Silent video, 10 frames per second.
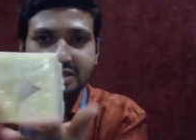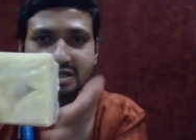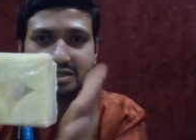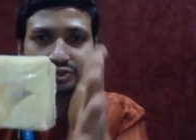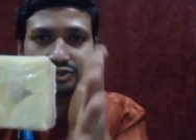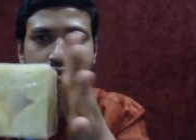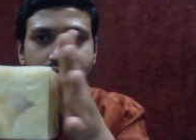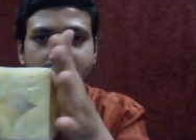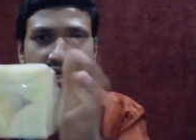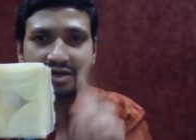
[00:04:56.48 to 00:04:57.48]
here also
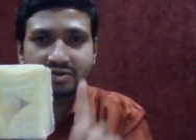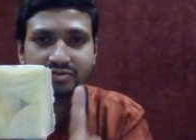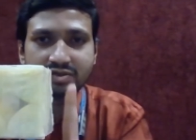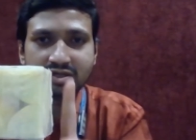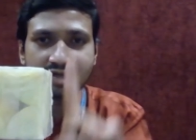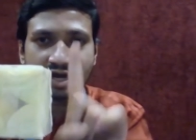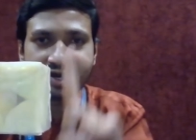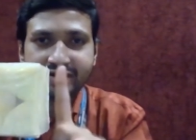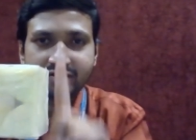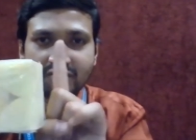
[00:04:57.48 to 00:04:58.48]
you will have
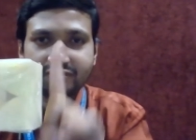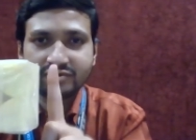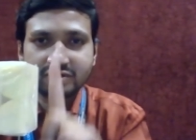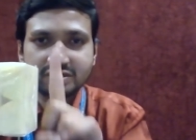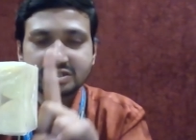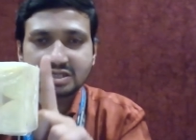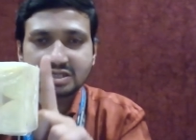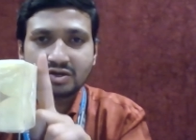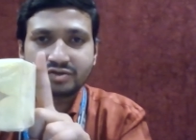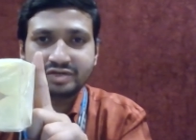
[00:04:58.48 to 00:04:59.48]
height of your
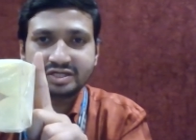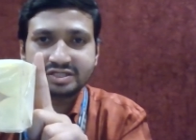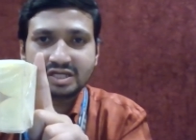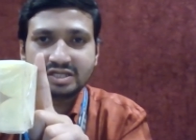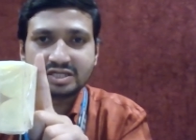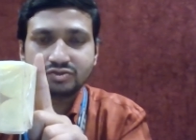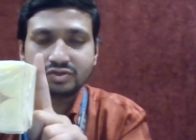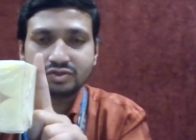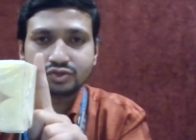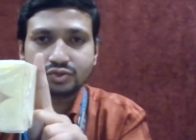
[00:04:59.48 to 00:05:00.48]
crystal or unit cell that is
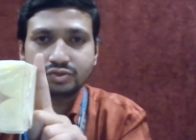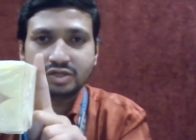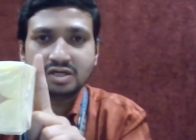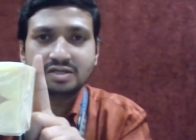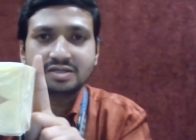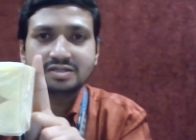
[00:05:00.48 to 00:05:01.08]
going to show you the